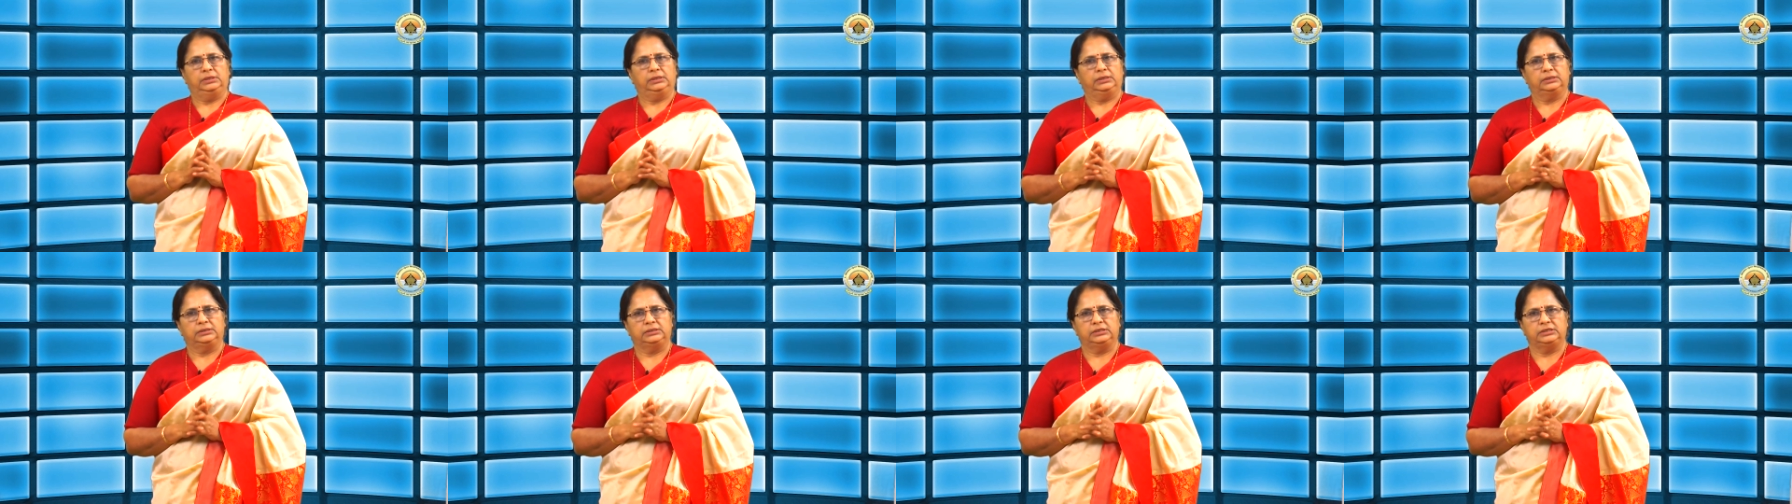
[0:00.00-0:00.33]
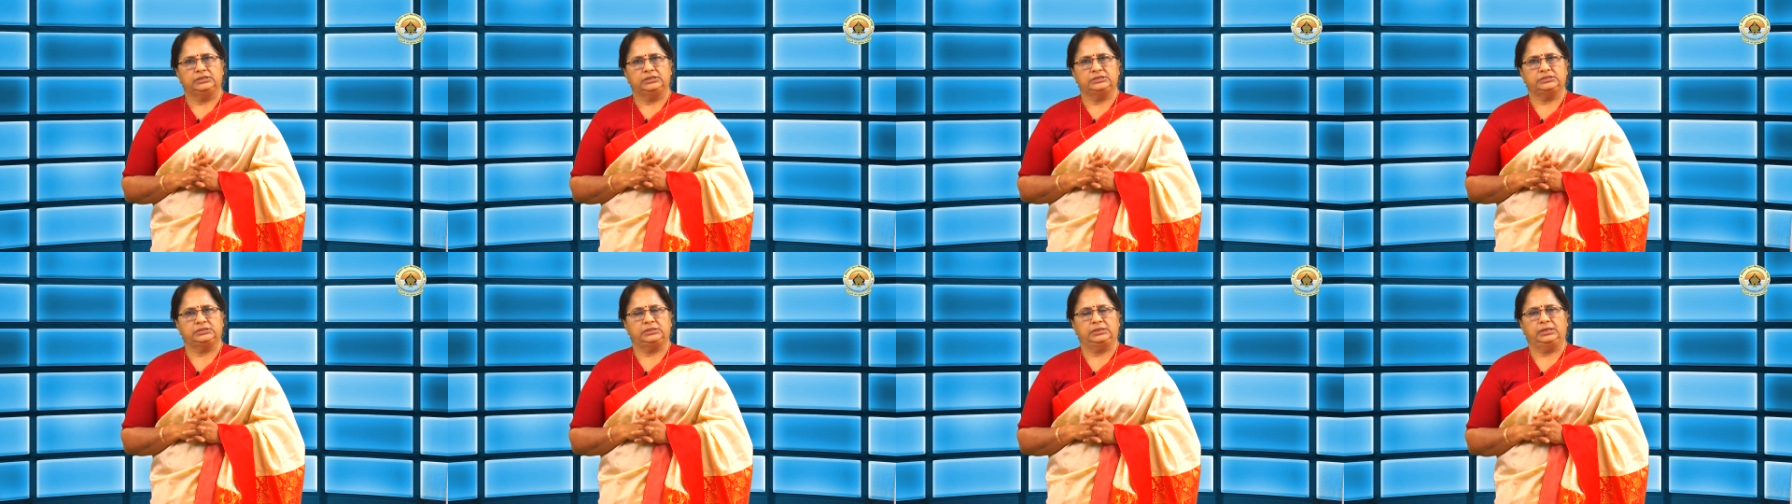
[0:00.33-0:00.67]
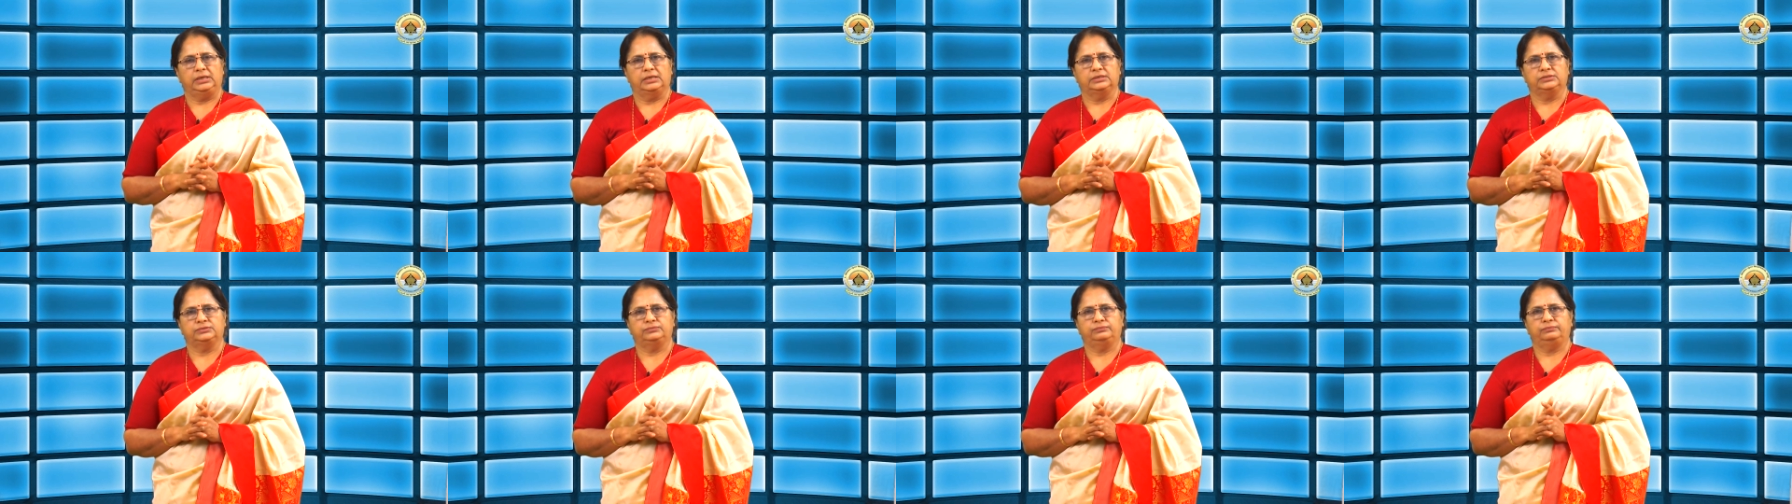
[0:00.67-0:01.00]
conditioning,
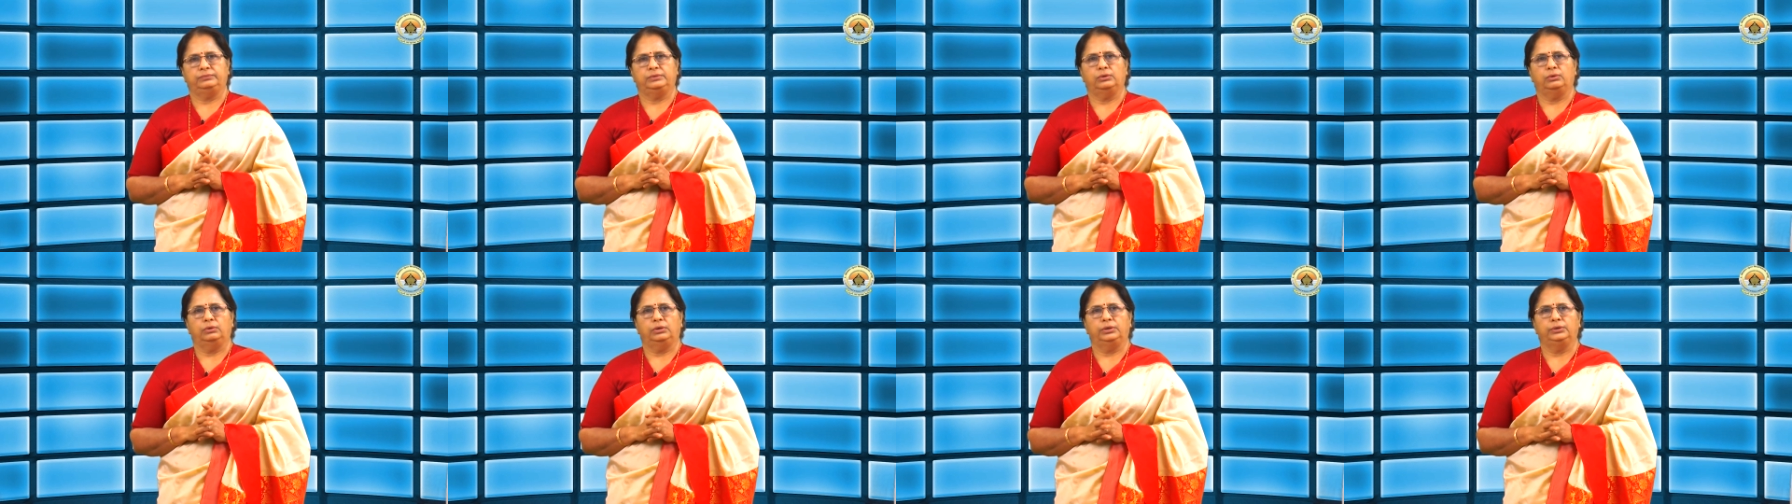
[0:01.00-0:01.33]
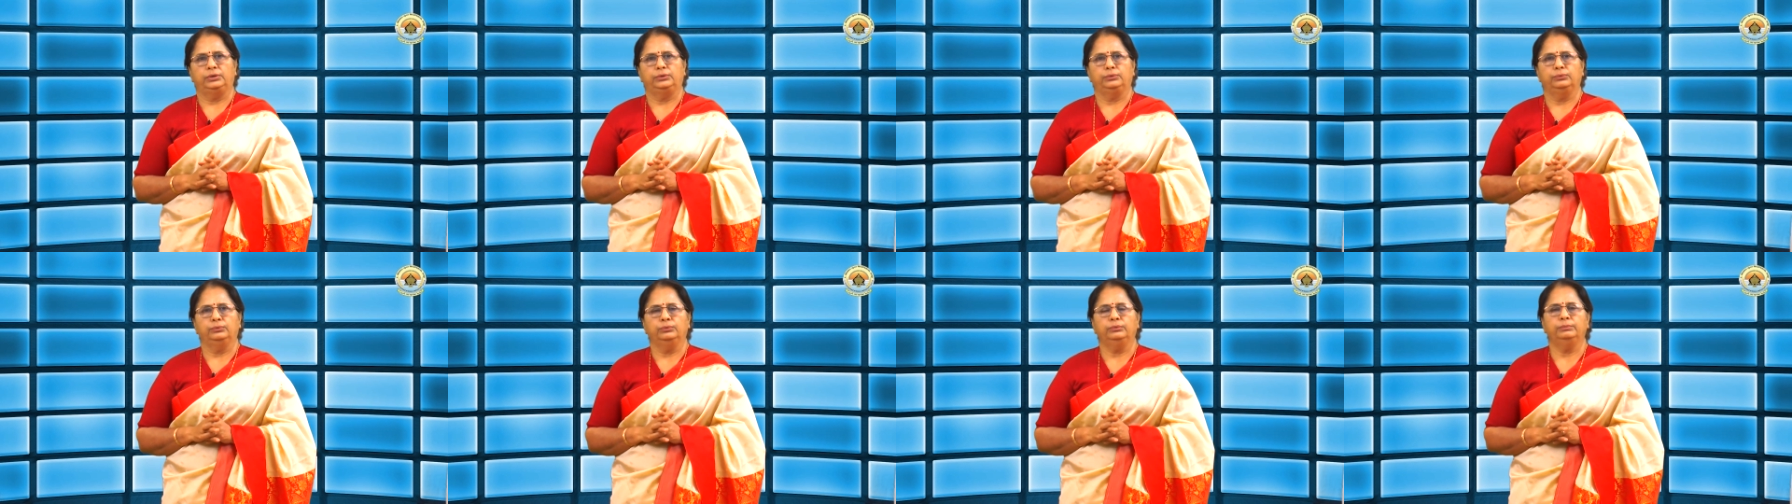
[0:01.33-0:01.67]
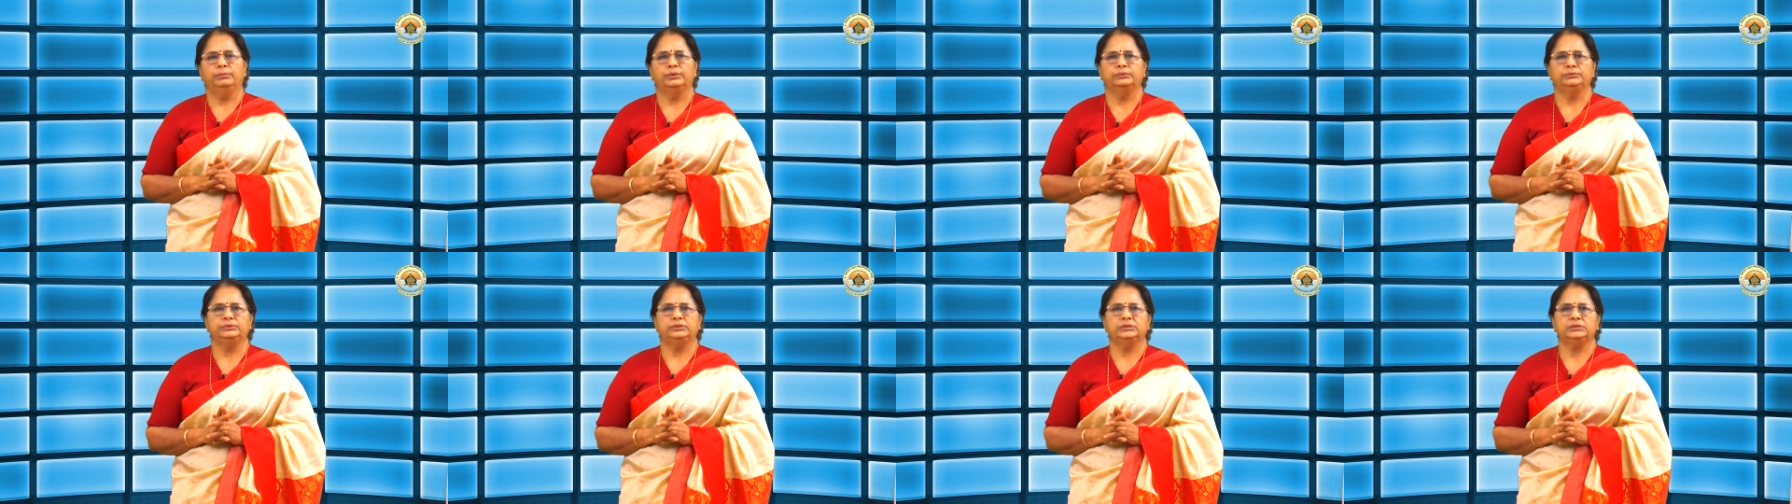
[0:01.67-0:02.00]
as we all know
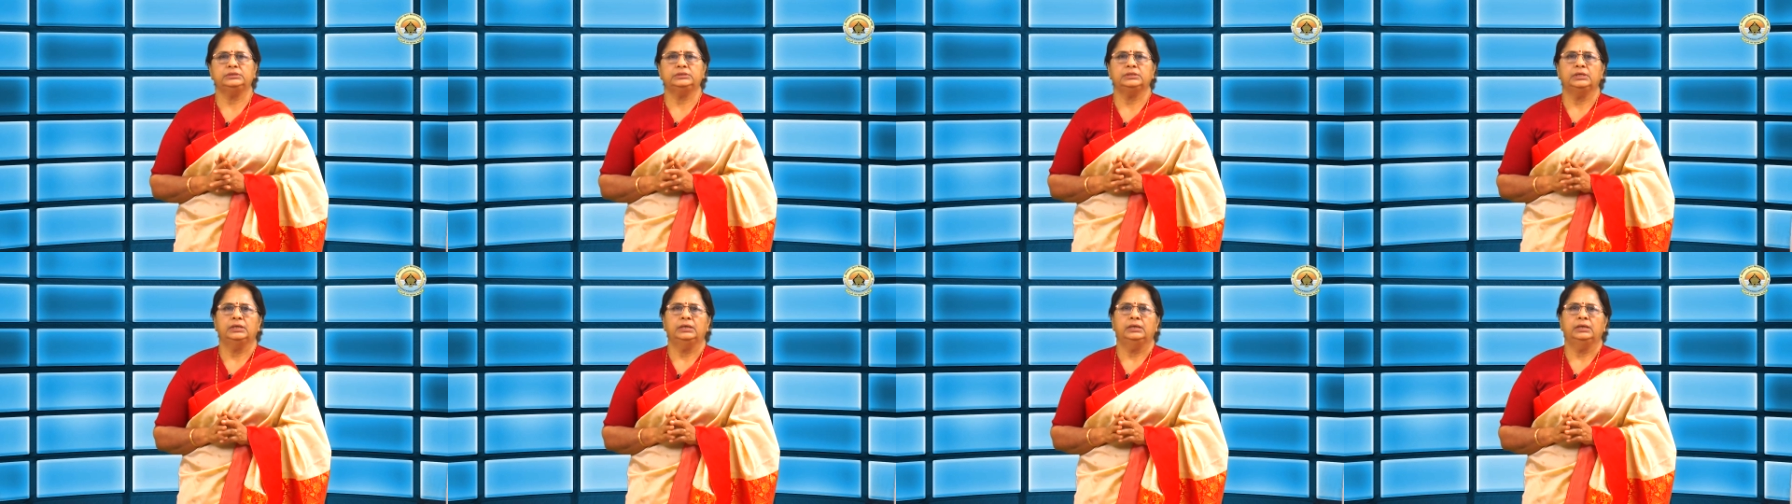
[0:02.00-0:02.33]
about it.